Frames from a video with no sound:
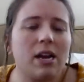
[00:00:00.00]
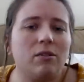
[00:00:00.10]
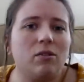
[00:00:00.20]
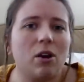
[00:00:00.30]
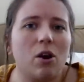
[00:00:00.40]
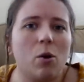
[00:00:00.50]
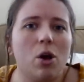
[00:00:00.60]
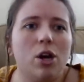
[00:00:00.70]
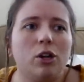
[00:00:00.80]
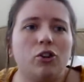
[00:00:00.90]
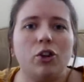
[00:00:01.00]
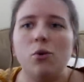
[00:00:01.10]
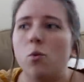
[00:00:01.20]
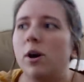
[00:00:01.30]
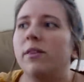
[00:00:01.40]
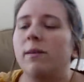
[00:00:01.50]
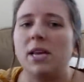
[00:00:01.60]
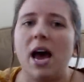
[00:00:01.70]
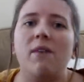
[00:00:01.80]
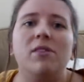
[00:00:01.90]
And so do you want them
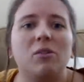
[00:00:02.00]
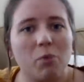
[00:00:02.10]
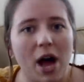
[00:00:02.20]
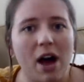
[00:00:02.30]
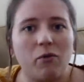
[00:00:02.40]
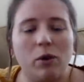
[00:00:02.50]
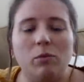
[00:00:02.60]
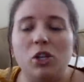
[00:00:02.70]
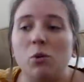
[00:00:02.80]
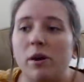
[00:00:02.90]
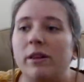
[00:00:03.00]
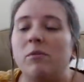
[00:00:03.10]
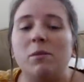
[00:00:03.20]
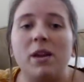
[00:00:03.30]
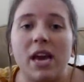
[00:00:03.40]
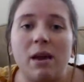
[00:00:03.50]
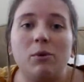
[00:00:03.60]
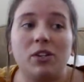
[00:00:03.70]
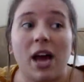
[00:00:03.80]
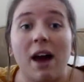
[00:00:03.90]
to have this platform? Do you want them to be
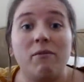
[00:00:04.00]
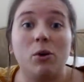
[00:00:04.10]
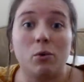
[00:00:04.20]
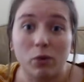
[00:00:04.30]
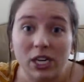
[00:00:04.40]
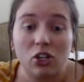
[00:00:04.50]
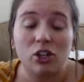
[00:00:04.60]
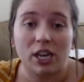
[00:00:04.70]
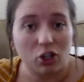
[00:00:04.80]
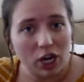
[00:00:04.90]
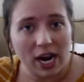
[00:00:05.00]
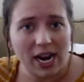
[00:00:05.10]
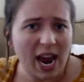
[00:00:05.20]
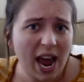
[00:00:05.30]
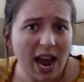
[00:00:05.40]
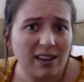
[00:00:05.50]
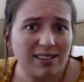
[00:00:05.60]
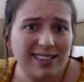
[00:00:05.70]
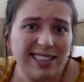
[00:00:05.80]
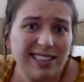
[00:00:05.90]
able to have the reach that Shane has?